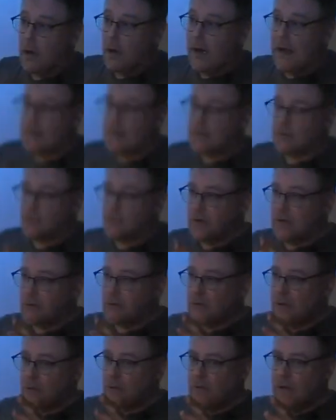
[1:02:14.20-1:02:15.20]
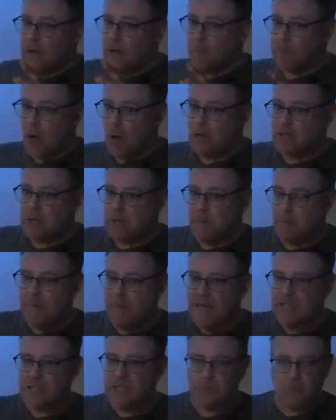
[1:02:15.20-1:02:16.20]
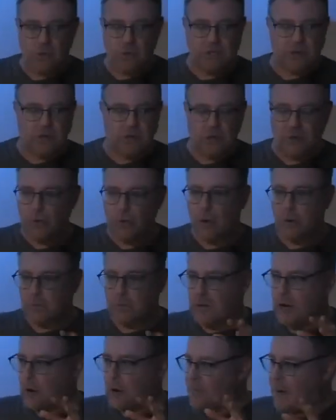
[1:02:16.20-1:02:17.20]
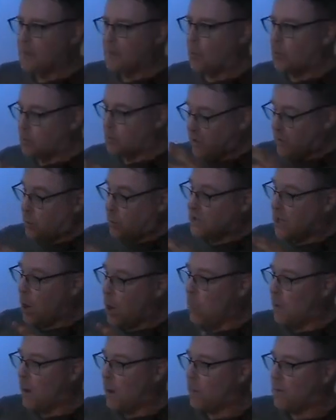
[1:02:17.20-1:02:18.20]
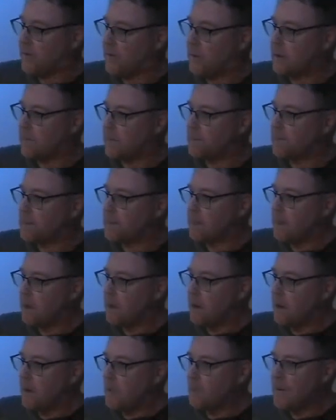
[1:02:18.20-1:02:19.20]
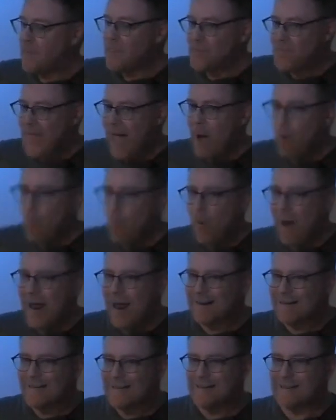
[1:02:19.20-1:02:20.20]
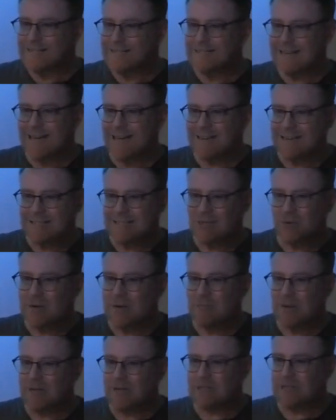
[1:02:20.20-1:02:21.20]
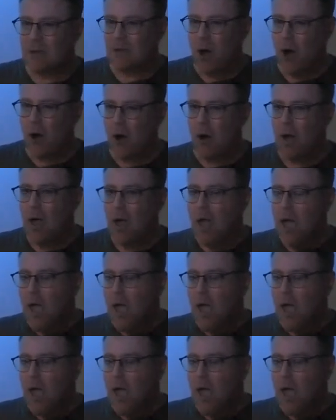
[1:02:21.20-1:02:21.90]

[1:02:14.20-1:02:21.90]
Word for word: And the, the, the composer made some music that he thought, you know, people that would go well with it. But that one little scene that's three minutes long